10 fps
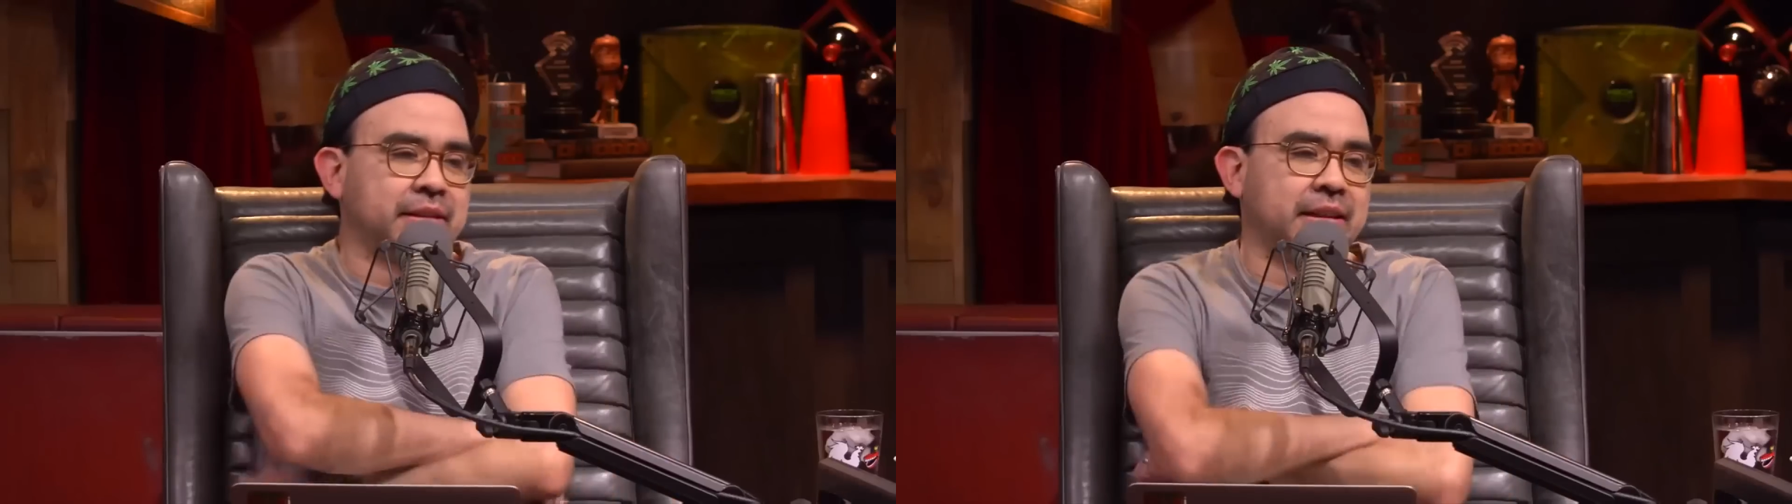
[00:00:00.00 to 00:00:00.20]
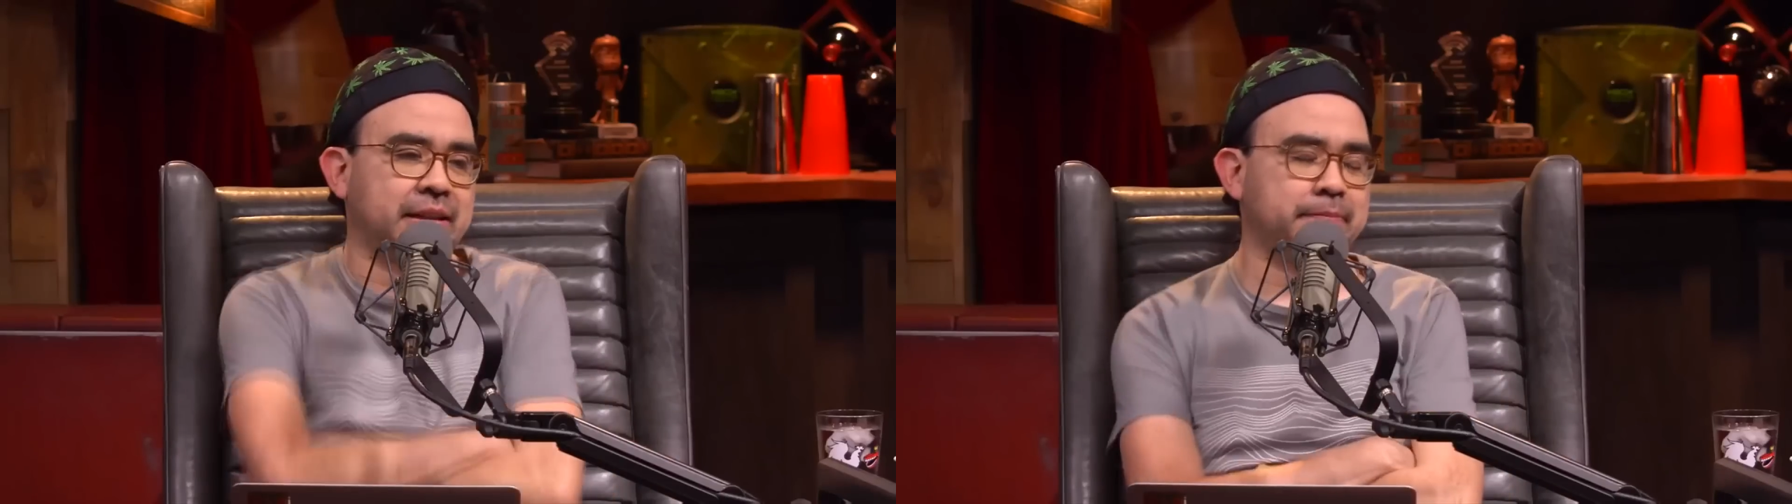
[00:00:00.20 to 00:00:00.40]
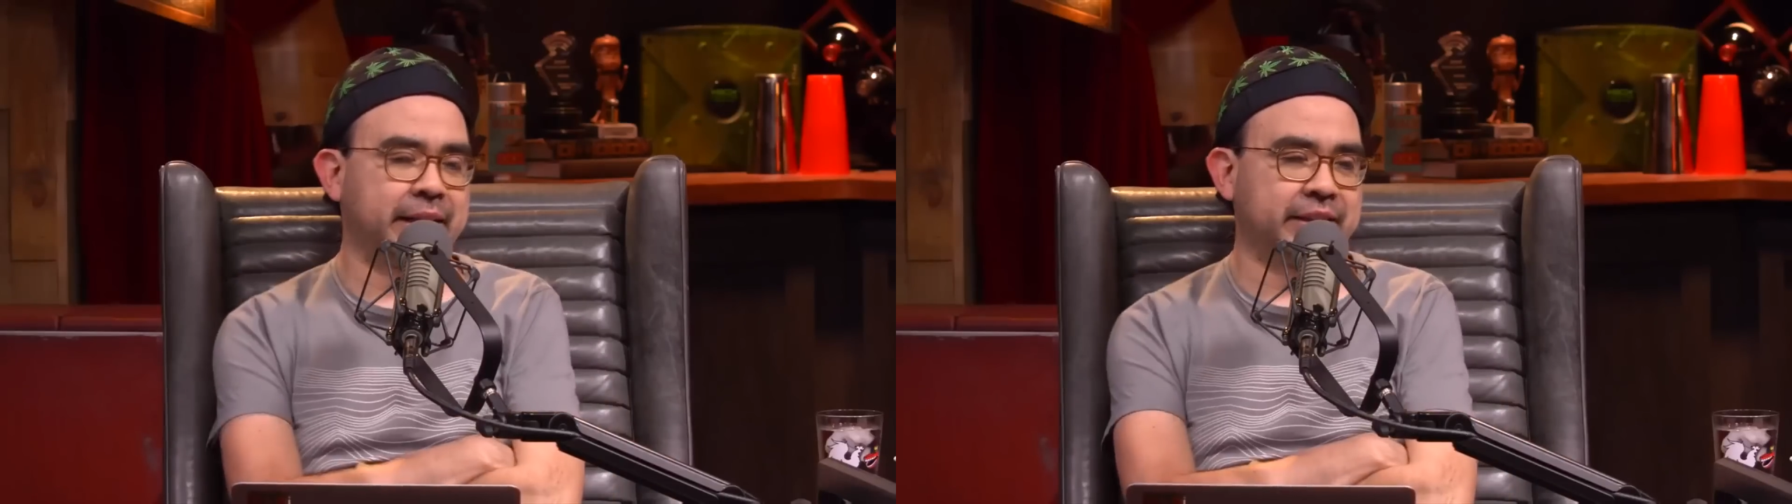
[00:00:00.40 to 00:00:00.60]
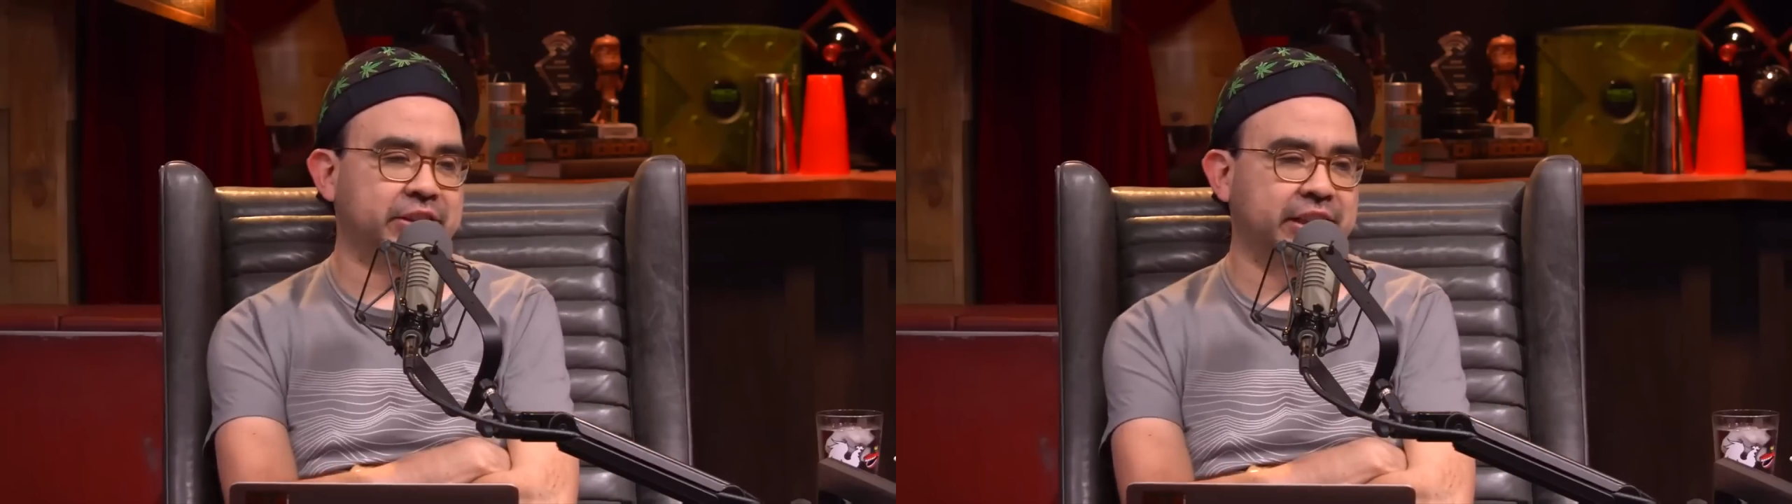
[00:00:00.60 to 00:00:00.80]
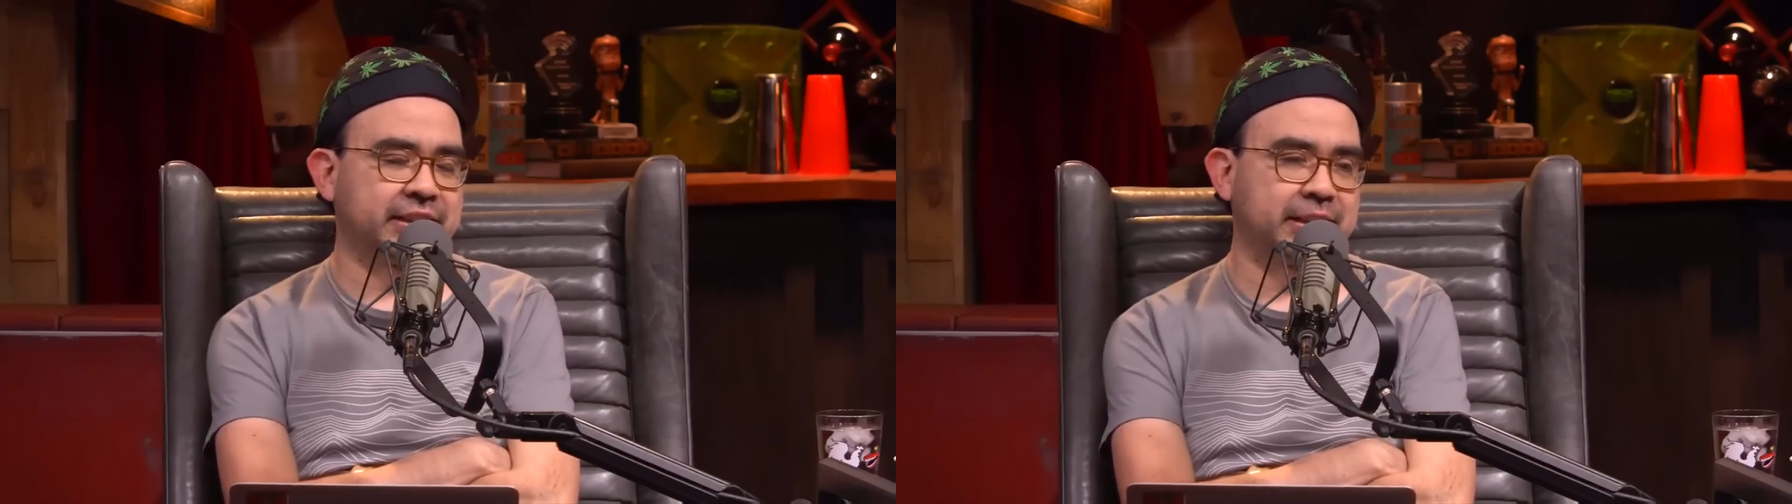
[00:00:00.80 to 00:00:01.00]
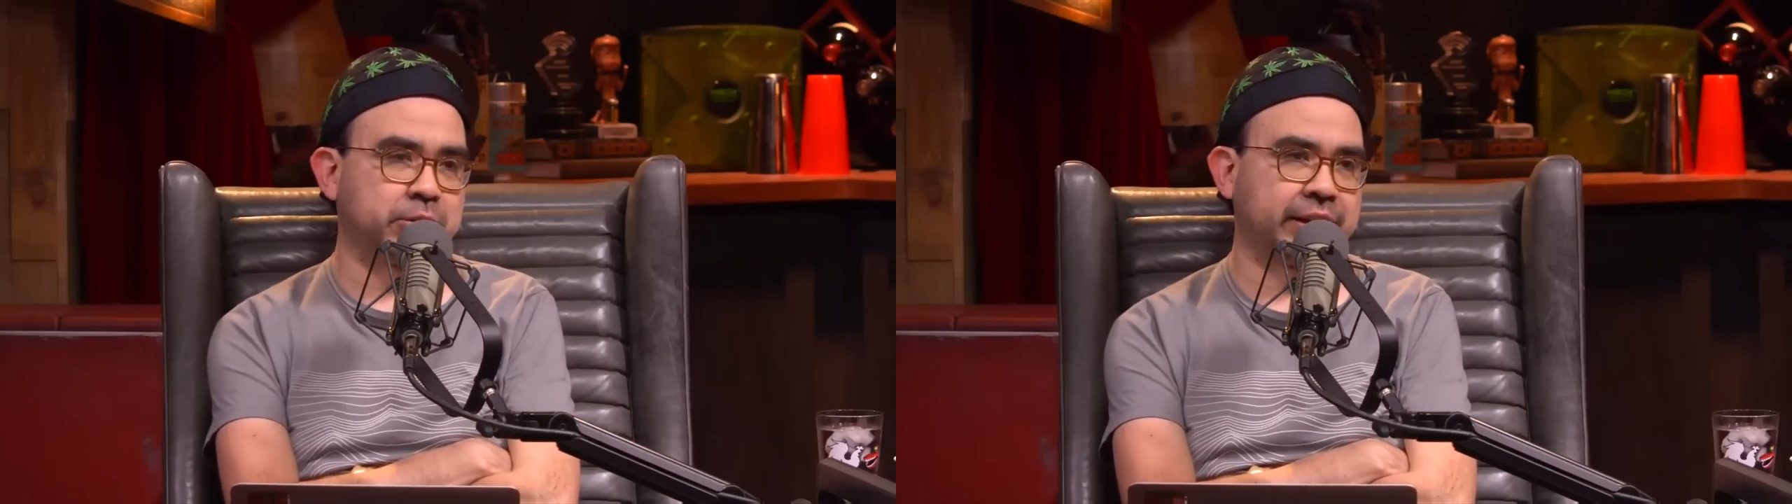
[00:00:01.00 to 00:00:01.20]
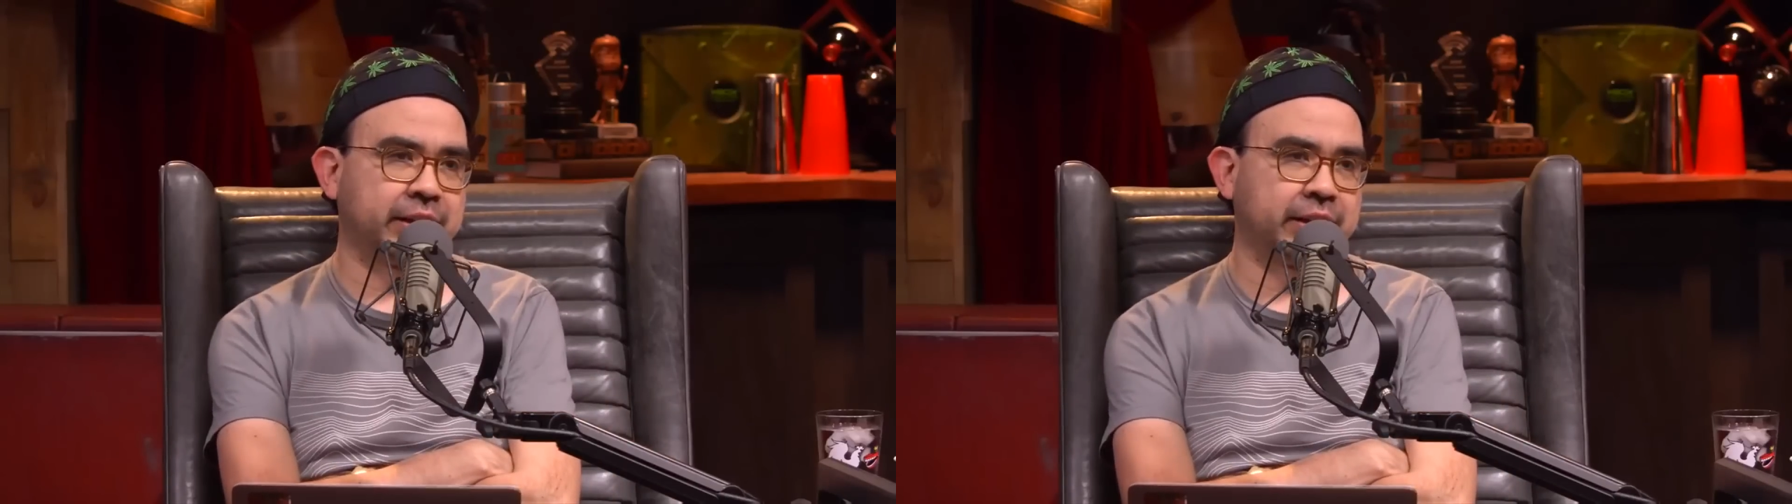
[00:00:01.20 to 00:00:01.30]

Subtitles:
I met Jessica, I'm trying to